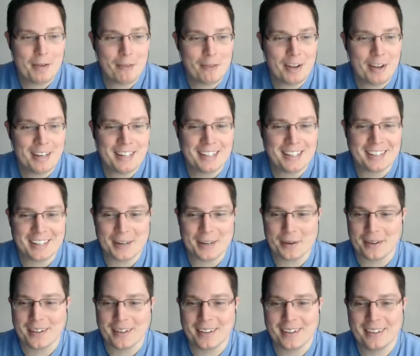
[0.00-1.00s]
finding
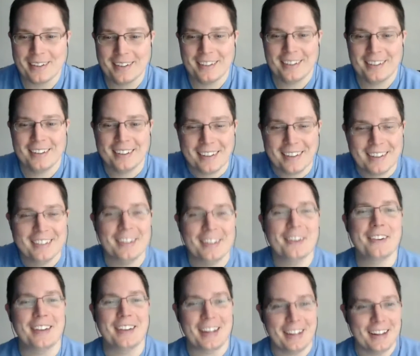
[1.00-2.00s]
like,
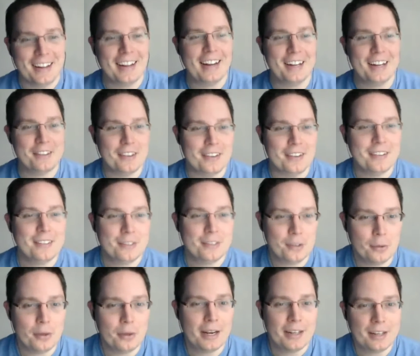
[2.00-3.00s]
okay, I gotcha.
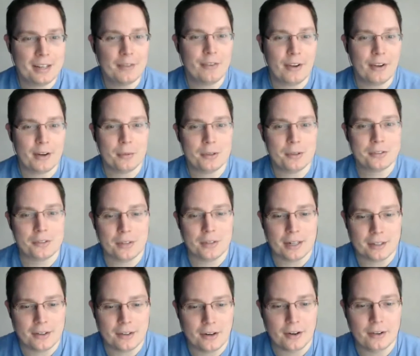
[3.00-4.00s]
So what I did find was
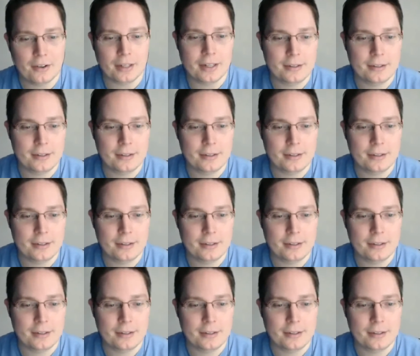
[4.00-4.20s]
correct. All right.